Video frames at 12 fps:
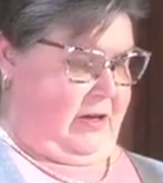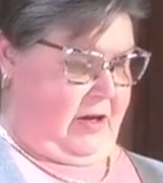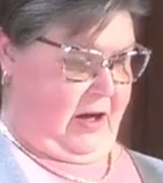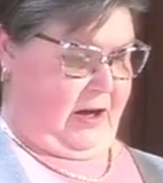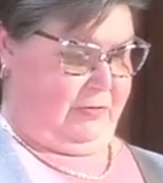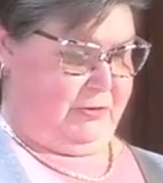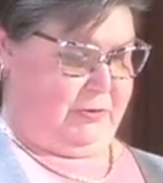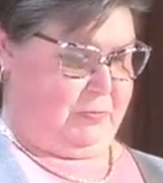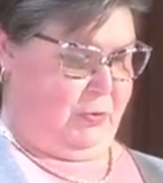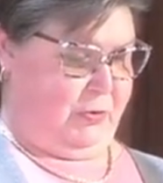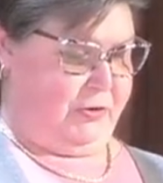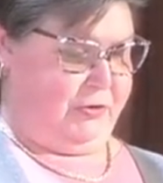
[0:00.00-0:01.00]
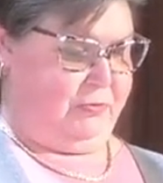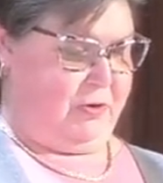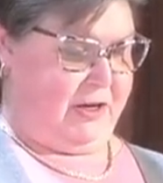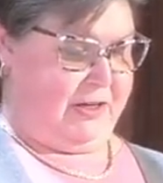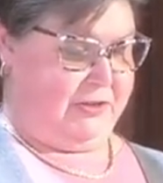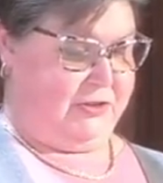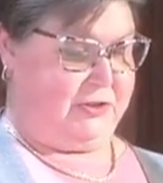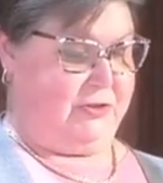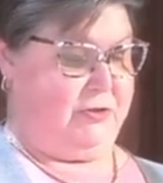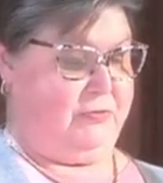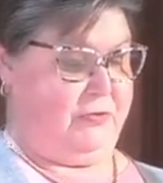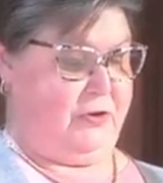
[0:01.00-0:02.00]
I was born and raised in
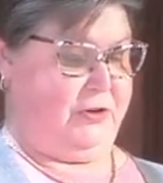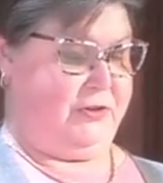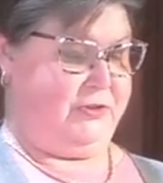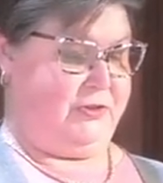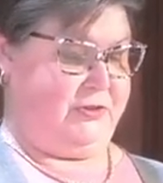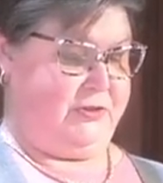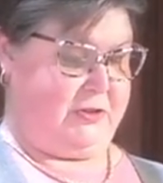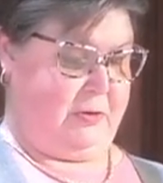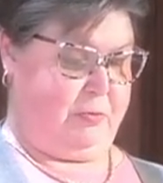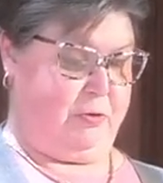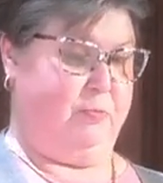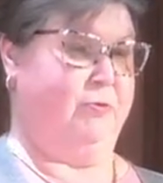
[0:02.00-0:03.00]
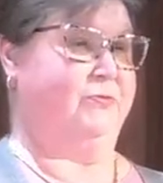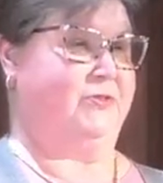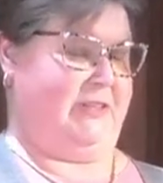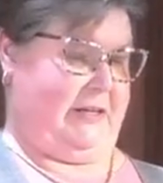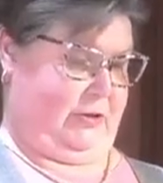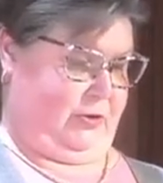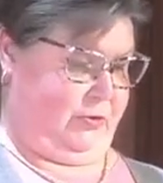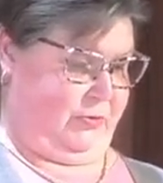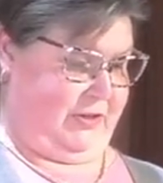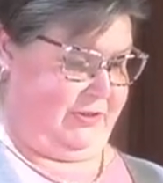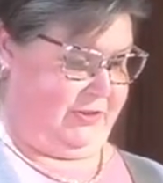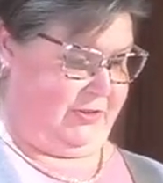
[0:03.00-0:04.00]
the Ferguson suburb of St.
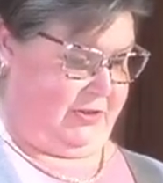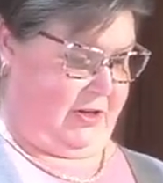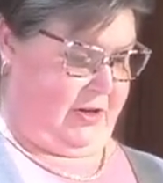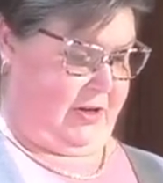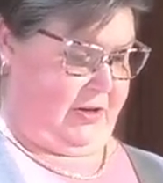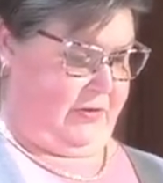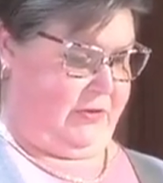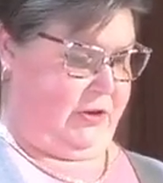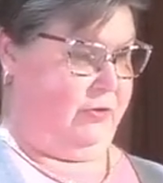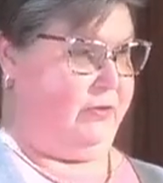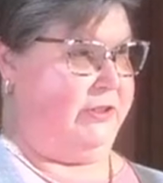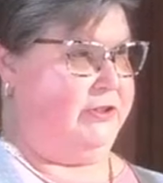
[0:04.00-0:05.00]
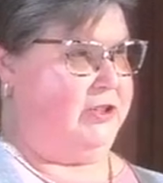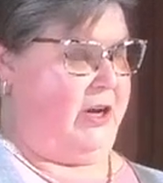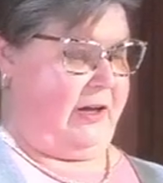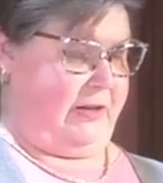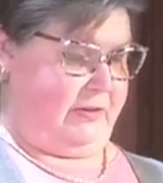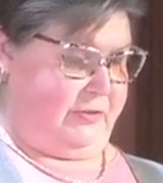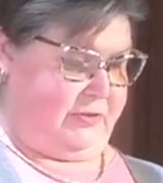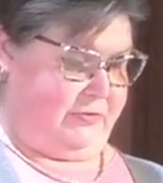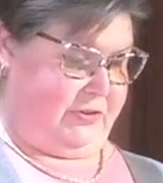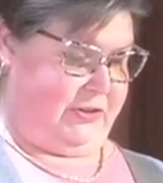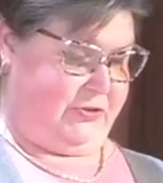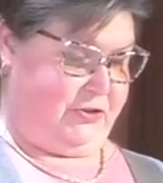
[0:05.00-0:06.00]
Louis, the only child
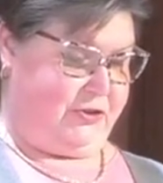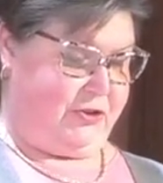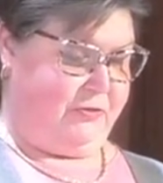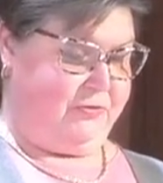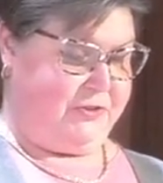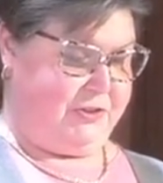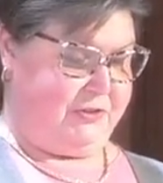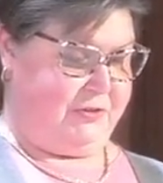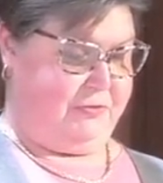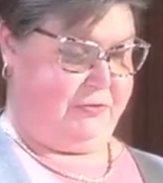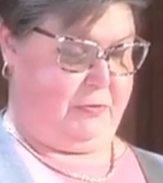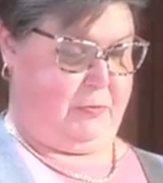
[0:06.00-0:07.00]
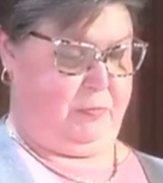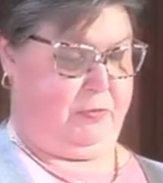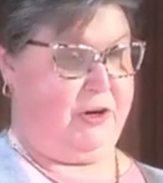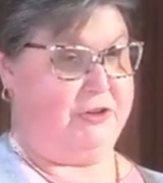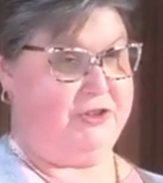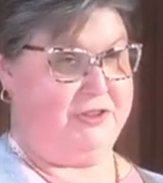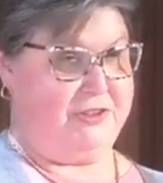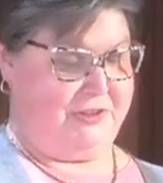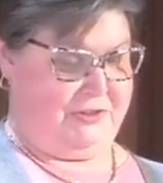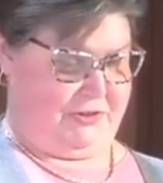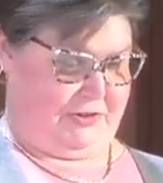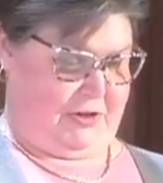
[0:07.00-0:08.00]
of conservative,
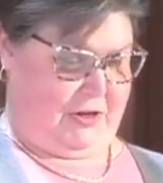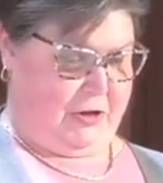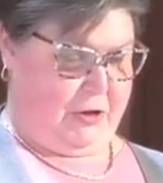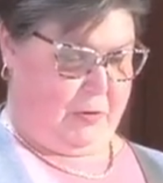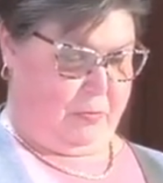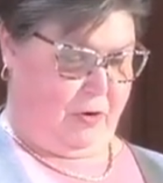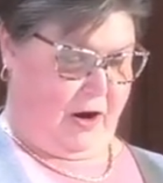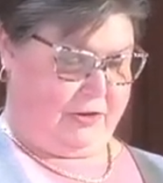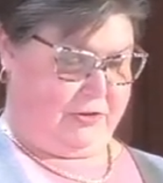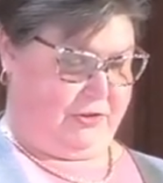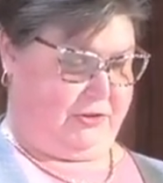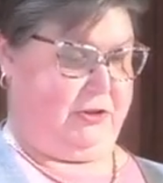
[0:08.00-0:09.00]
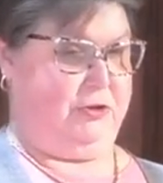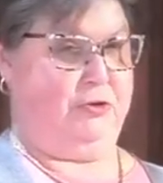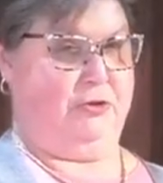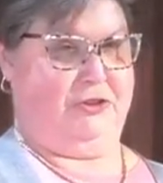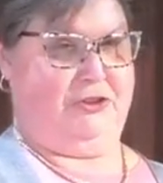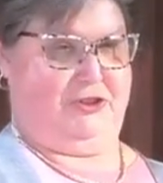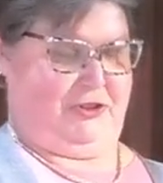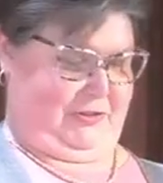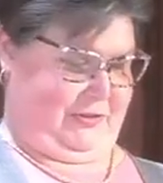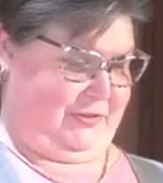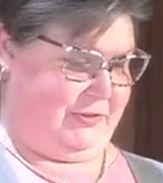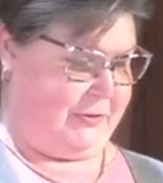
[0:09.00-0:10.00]
prejudiced Protestant
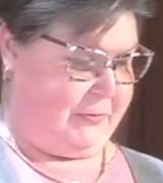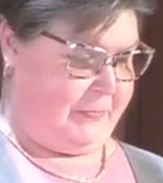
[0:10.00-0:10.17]
Christians.